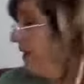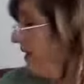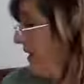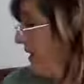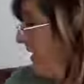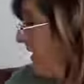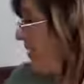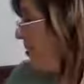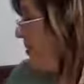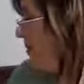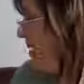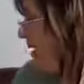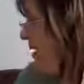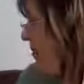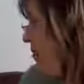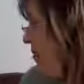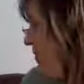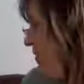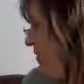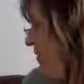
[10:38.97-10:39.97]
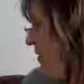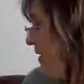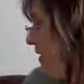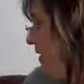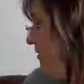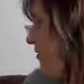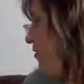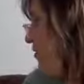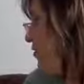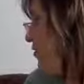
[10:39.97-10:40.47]
Get a Bible,
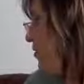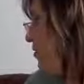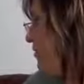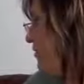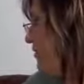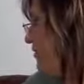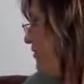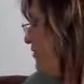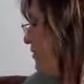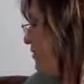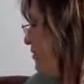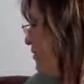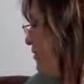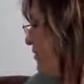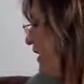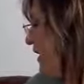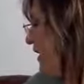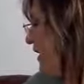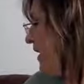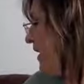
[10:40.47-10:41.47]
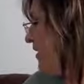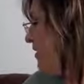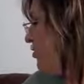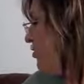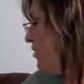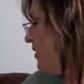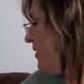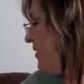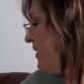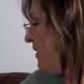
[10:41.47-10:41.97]
and for those of you that
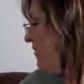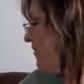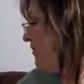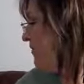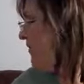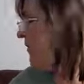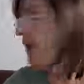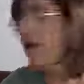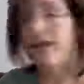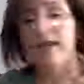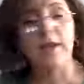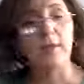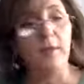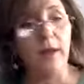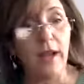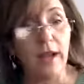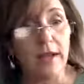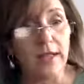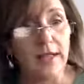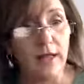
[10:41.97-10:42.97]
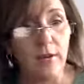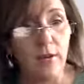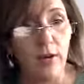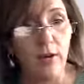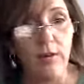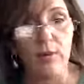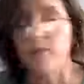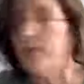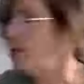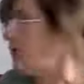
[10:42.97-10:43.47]
actually live in Blanc
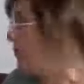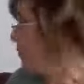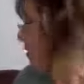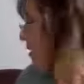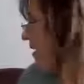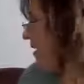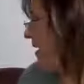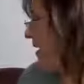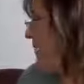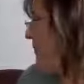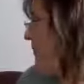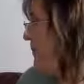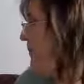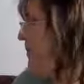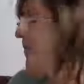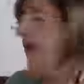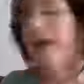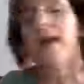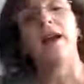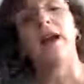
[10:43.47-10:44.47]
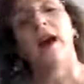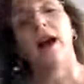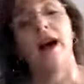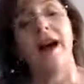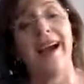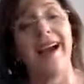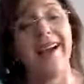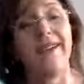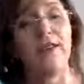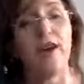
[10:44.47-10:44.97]
Sablon, where I am,
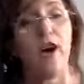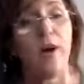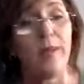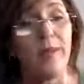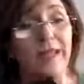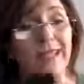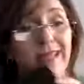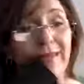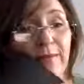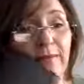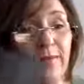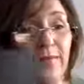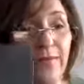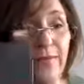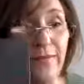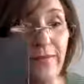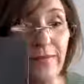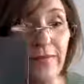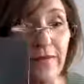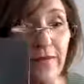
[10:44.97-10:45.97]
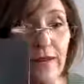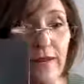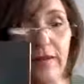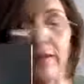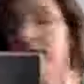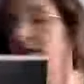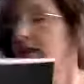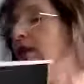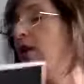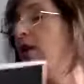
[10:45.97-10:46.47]
I have copies.
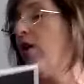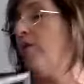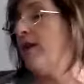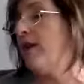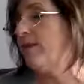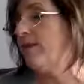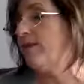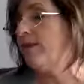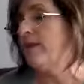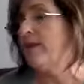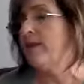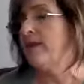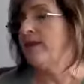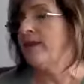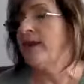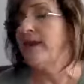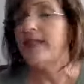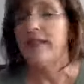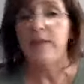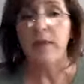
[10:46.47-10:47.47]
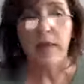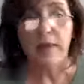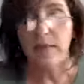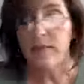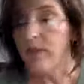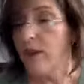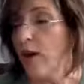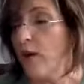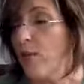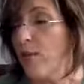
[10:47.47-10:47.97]
Call me, text me.
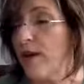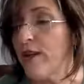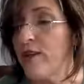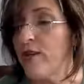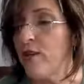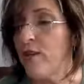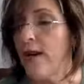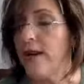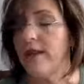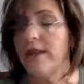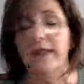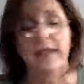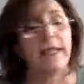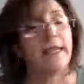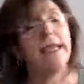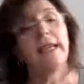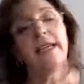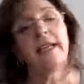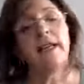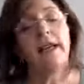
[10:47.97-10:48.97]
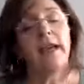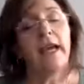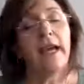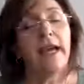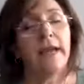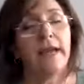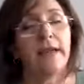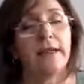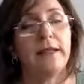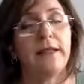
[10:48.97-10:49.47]
I'll bring you one,
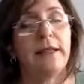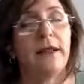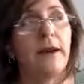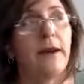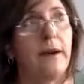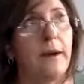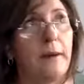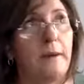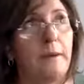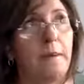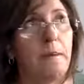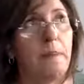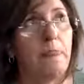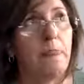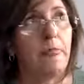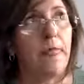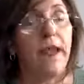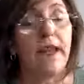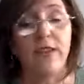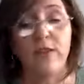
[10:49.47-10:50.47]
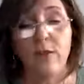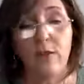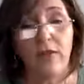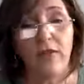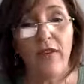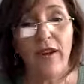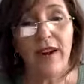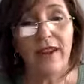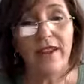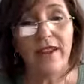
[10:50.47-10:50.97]
and um, and you will
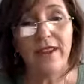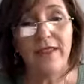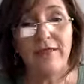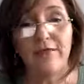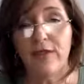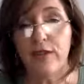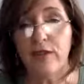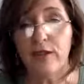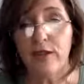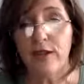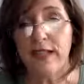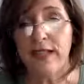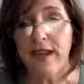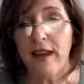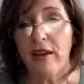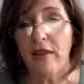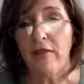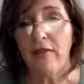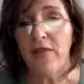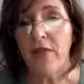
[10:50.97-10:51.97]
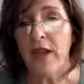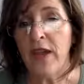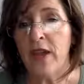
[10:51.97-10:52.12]
find it for yourself.